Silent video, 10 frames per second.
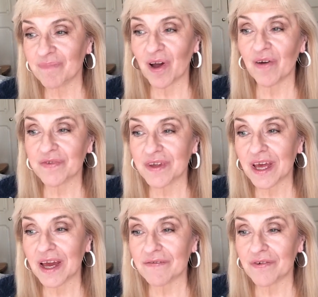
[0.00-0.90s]
after
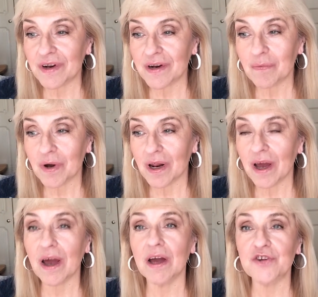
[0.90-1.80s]
that, for a little while,
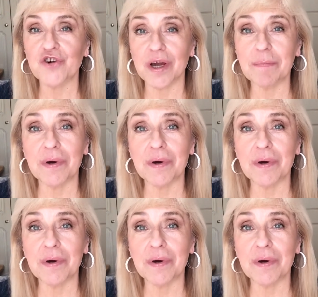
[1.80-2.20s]
I trained